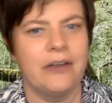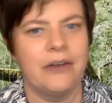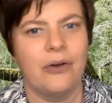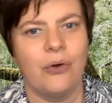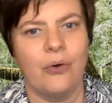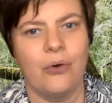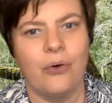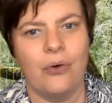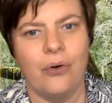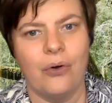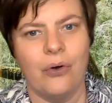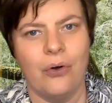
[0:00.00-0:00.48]

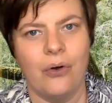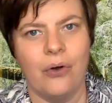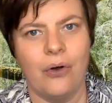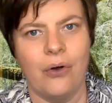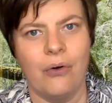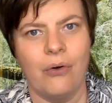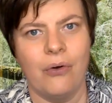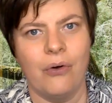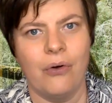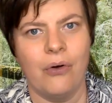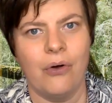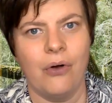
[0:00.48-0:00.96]

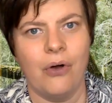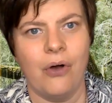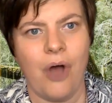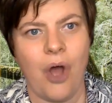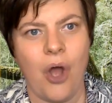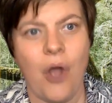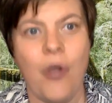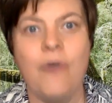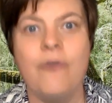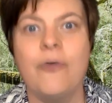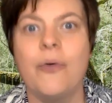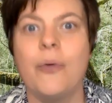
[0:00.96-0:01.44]
or
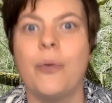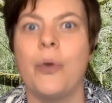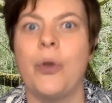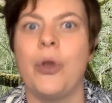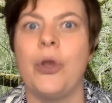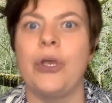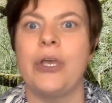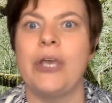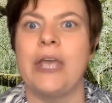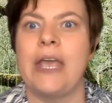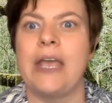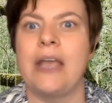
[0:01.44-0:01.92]

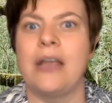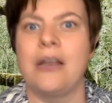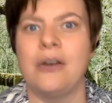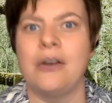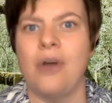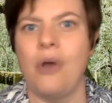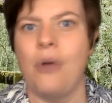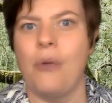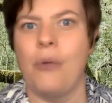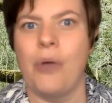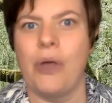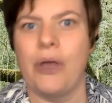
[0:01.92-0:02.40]
overworking and
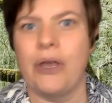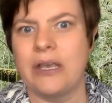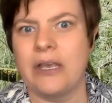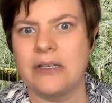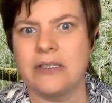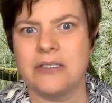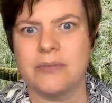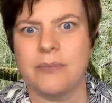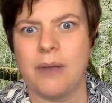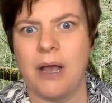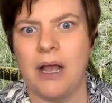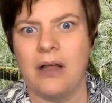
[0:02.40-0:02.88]
not working
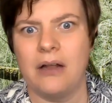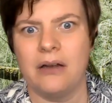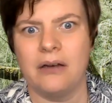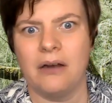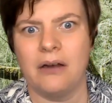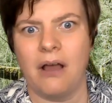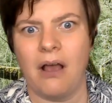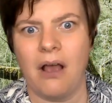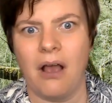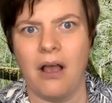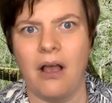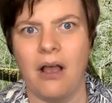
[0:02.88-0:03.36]
smart and
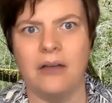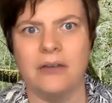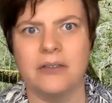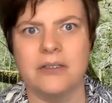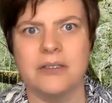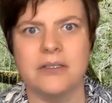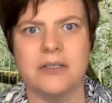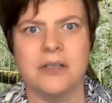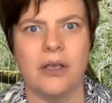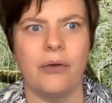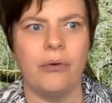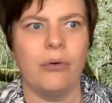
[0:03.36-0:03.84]
hard.
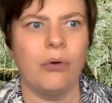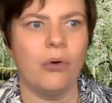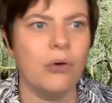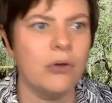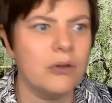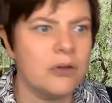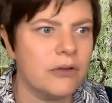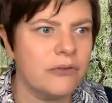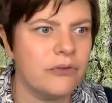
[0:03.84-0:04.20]
So all